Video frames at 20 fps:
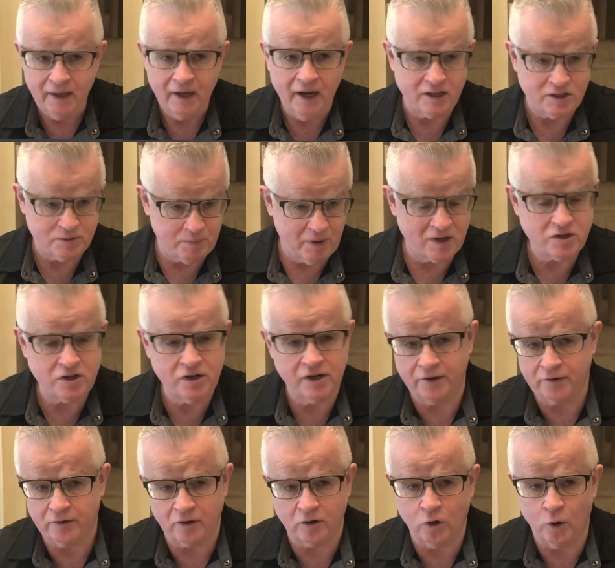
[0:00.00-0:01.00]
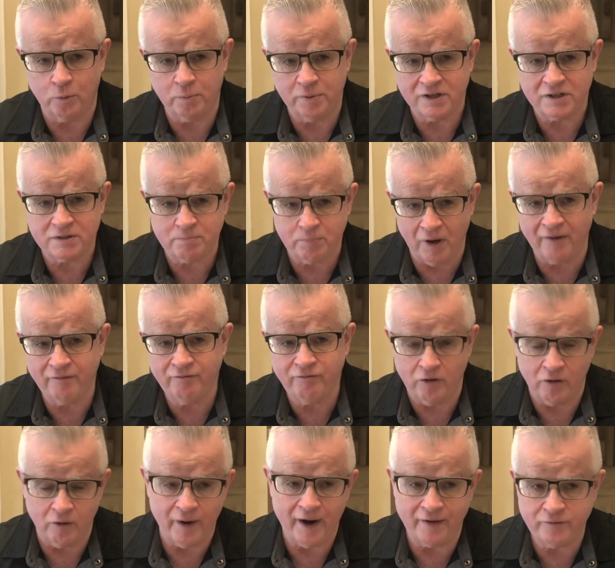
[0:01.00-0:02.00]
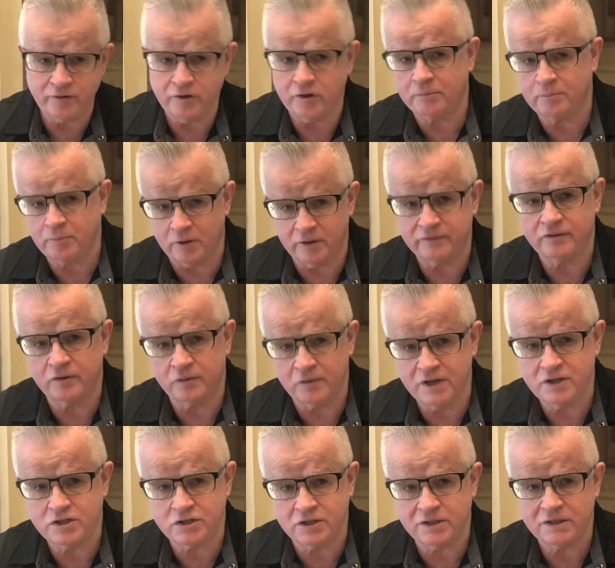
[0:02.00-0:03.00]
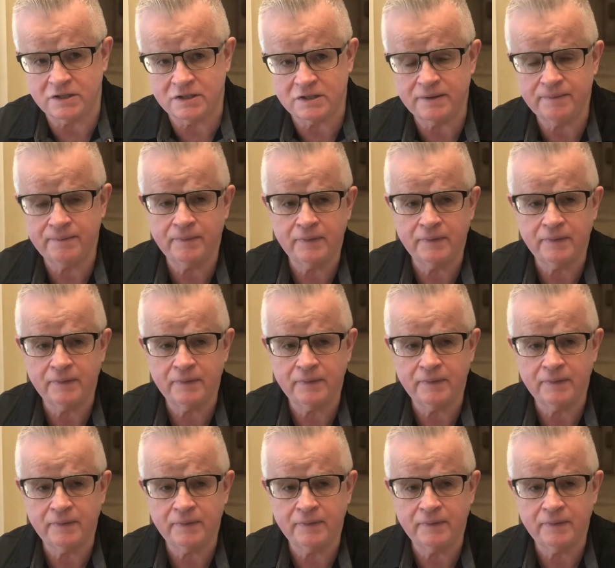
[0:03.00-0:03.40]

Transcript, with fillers: especially under copious blood flow after your perforations.